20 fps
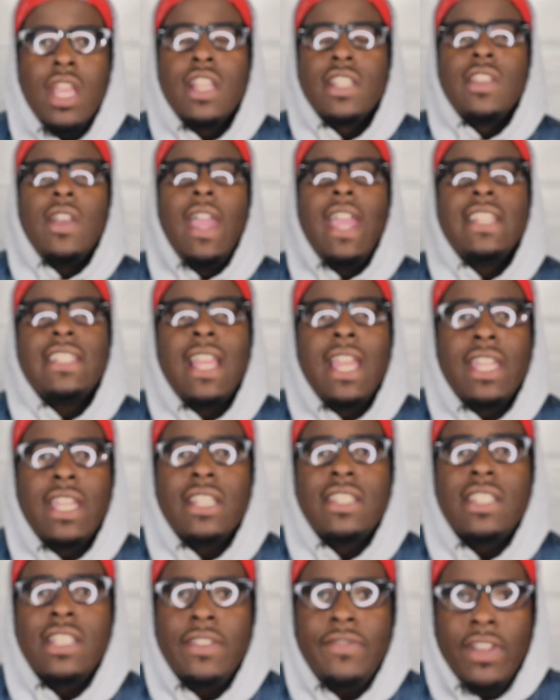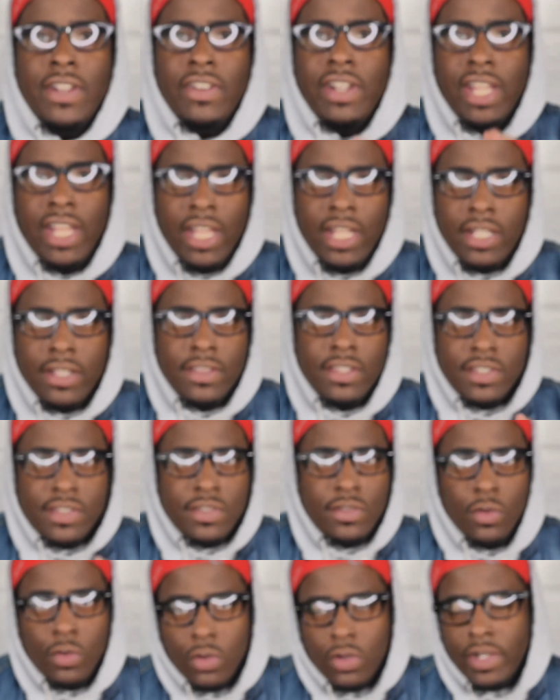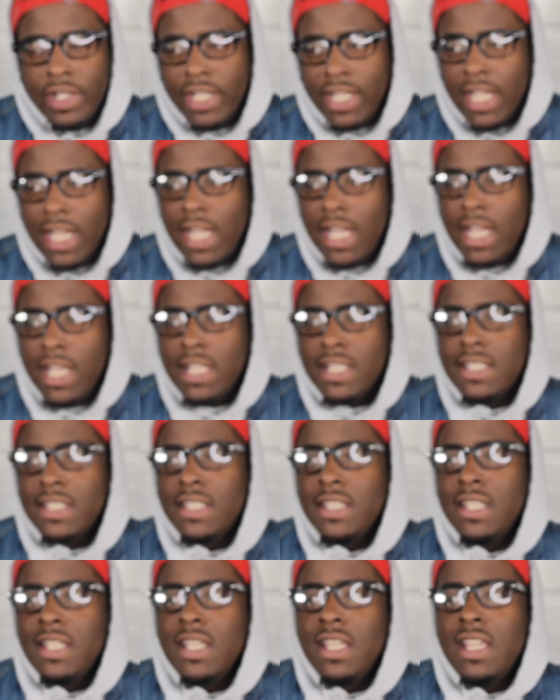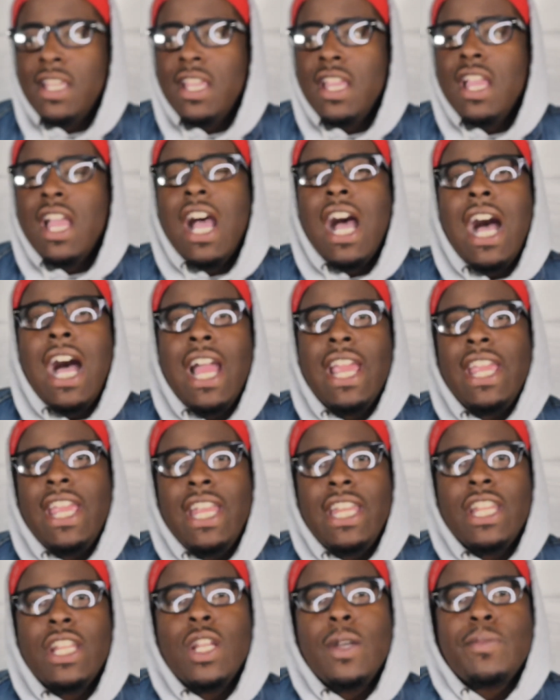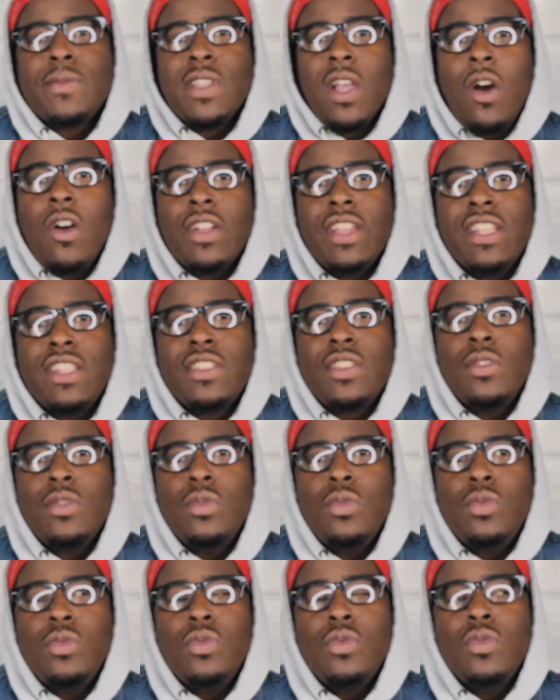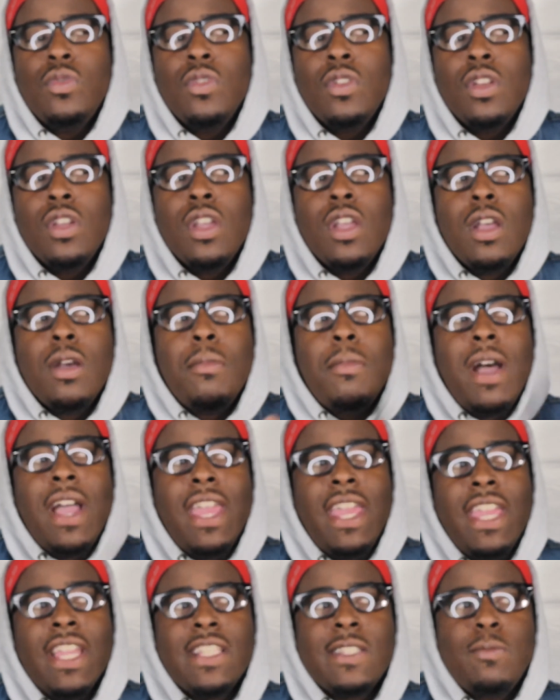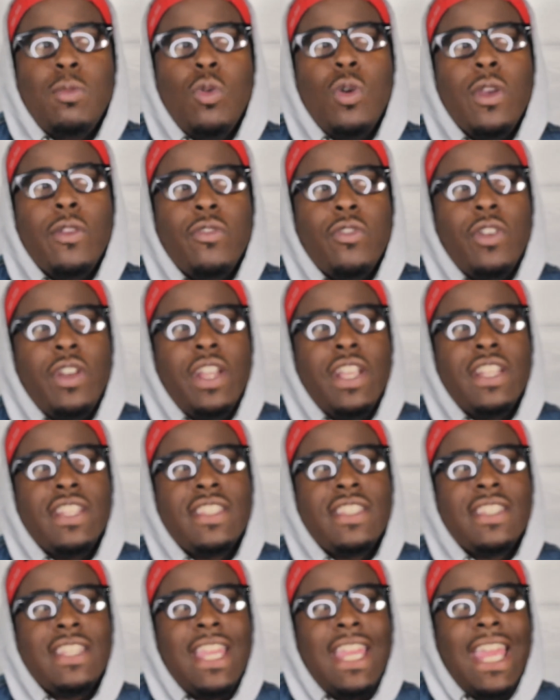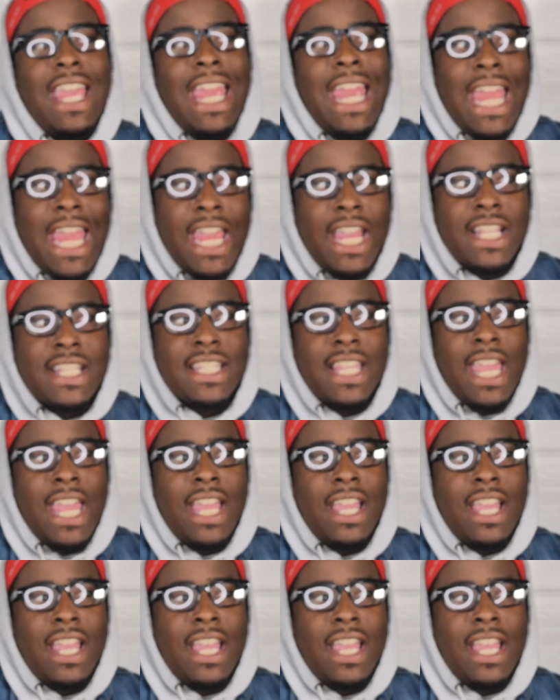So as I get to the very end of the story, guys, I ended up talking to my ex-boyfriend's ex,